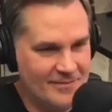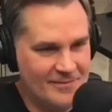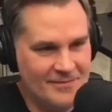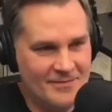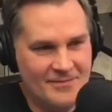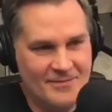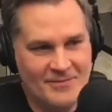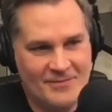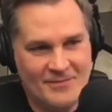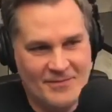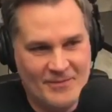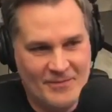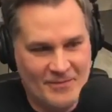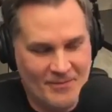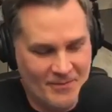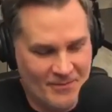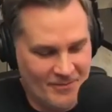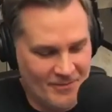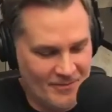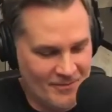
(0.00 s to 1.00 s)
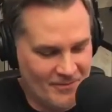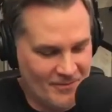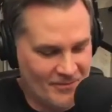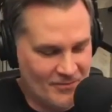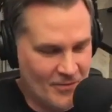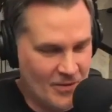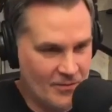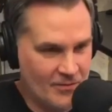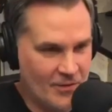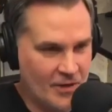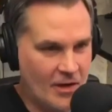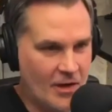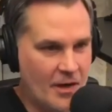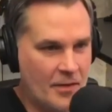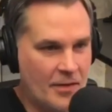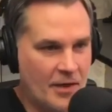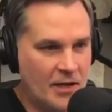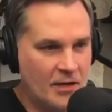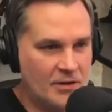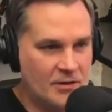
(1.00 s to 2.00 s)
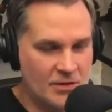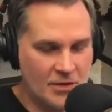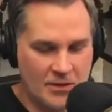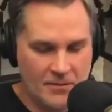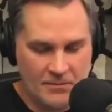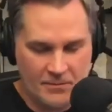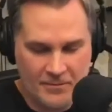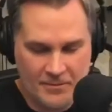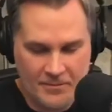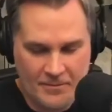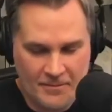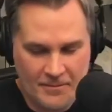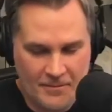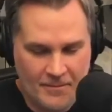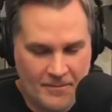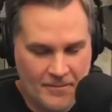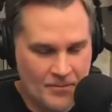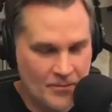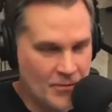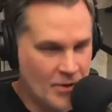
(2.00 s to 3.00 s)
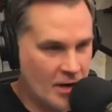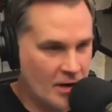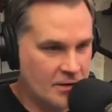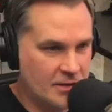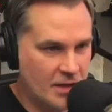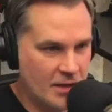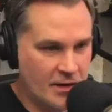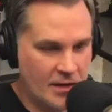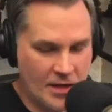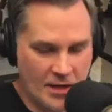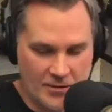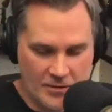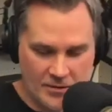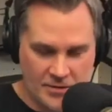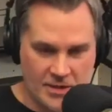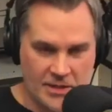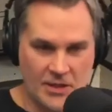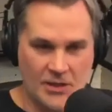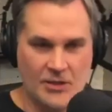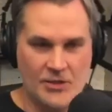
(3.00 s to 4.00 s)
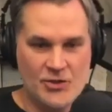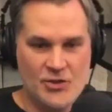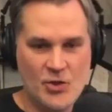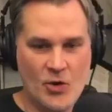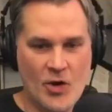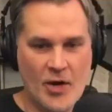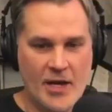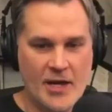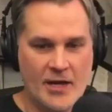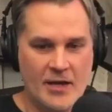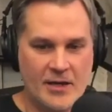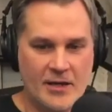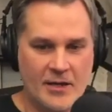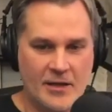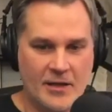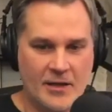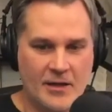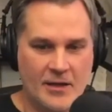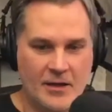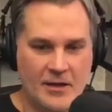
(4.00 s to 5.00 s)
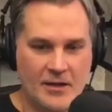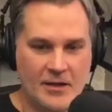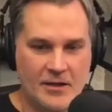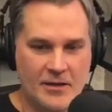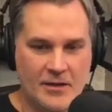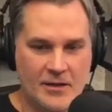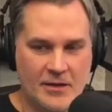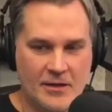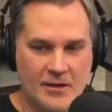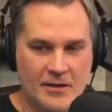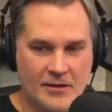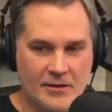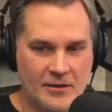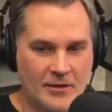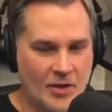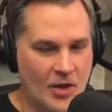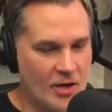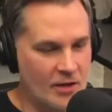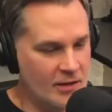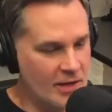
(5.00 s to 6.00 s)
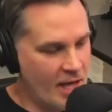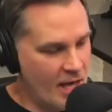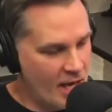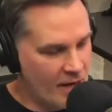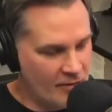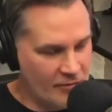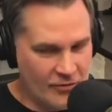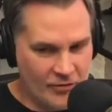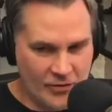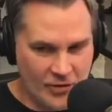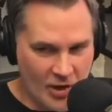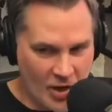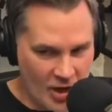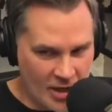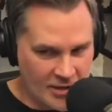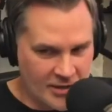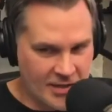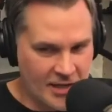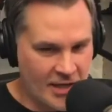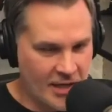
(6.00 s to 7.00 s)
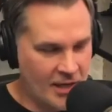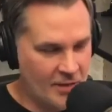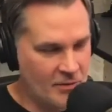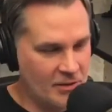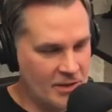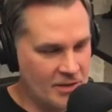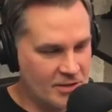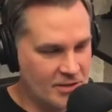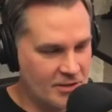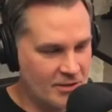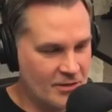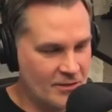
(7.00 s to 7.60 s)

I'm going to be listening, bro. All right. Thank you, sir. Later. All right, take care. There's Killjoy. Oh, what a sweet thing. Just call and say Lo- hi. Yeah, long time yeah. listener.